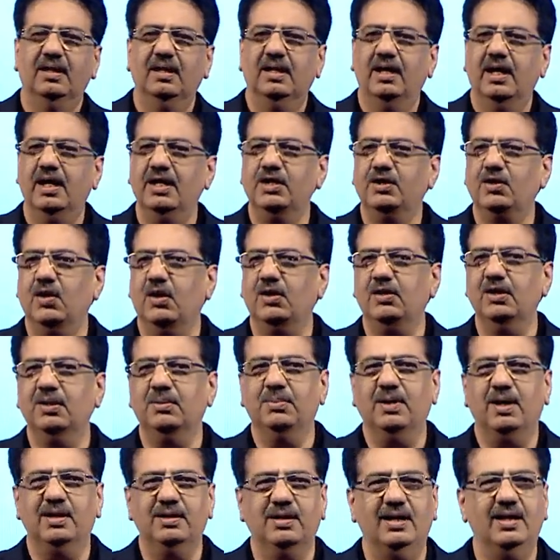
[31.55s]
and talking
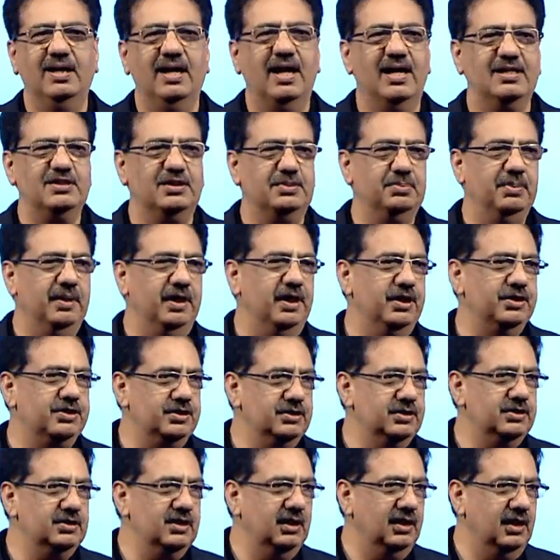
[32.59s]
about their
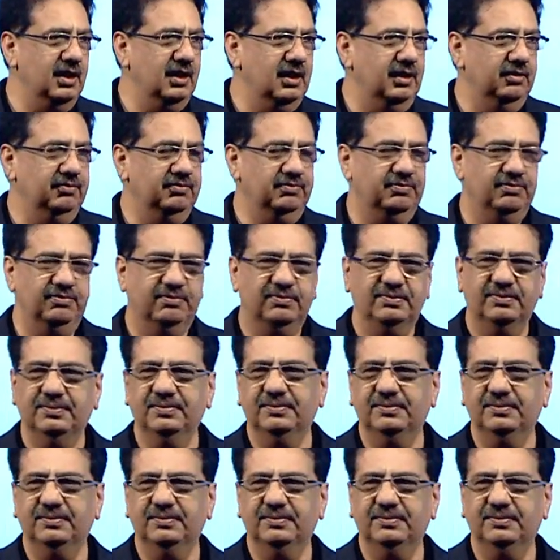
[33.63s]
aspirations in life.